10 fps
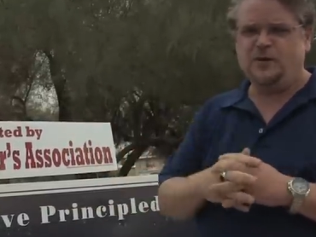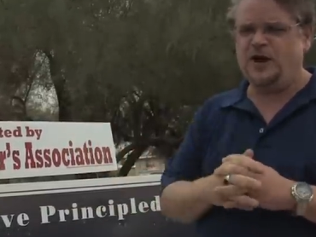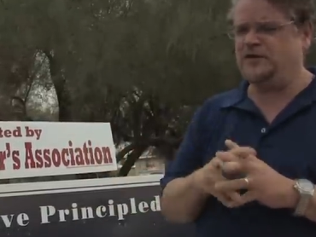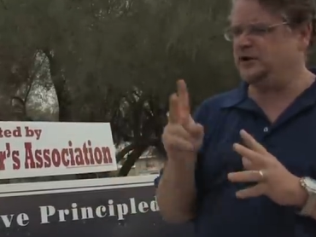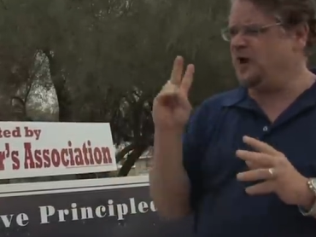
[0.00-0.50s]

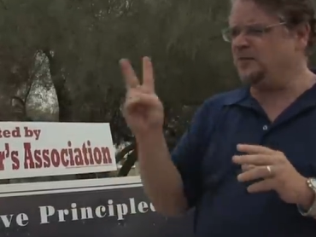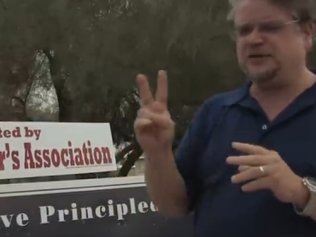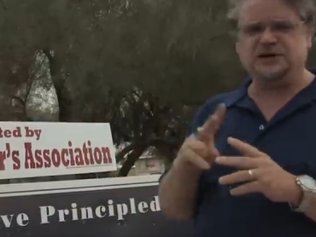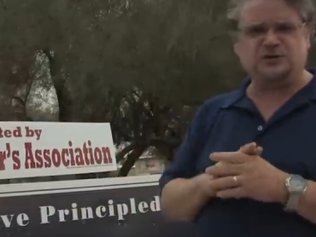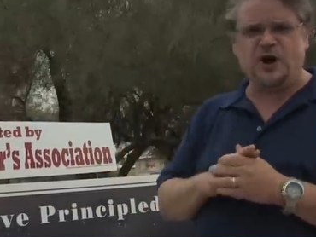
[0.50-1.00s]
Well, there are a couple
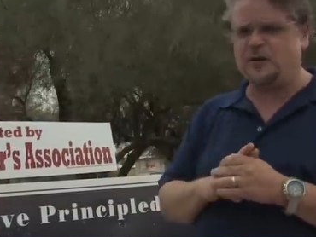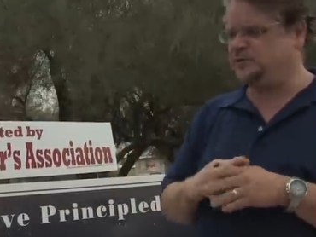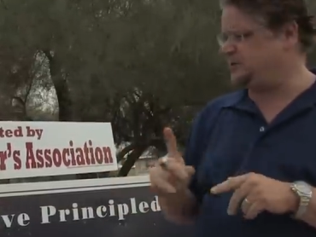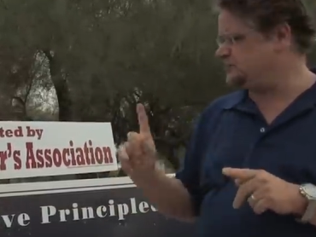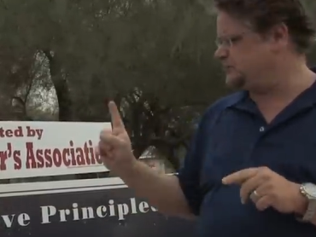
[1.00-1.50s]
things wrong
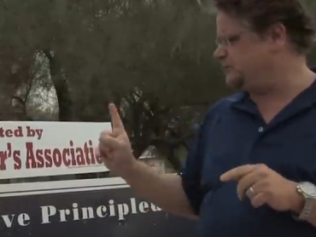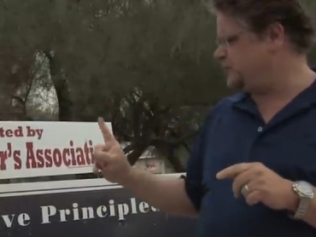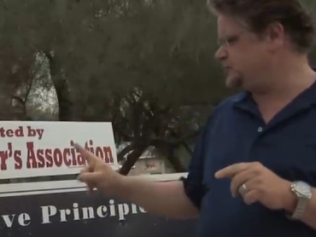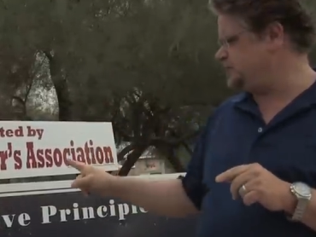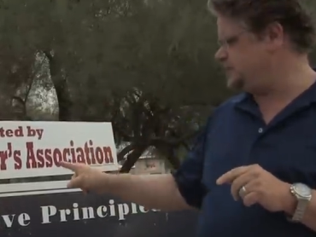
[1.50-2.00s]
with this. The
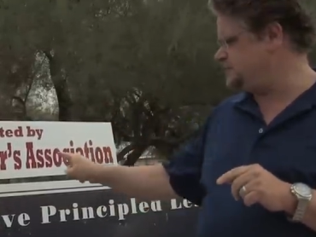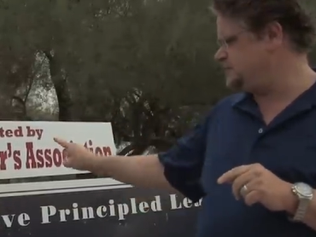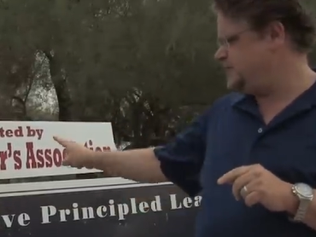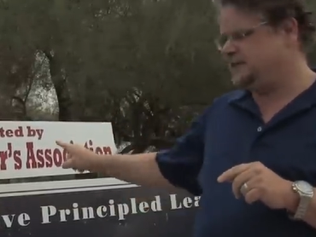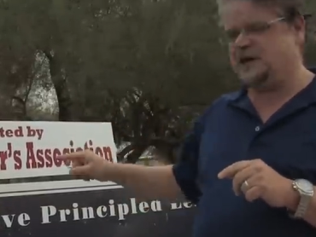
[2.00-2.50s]
first is
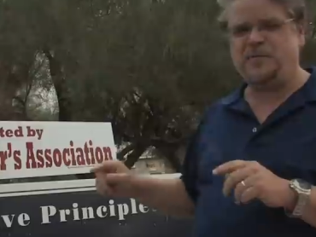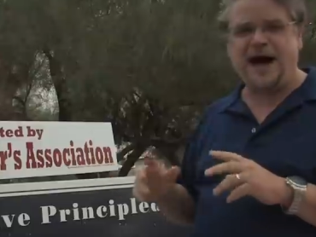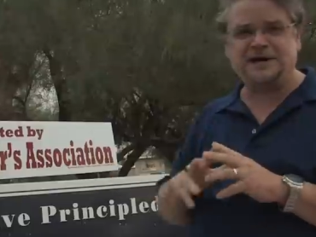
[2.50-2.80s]
the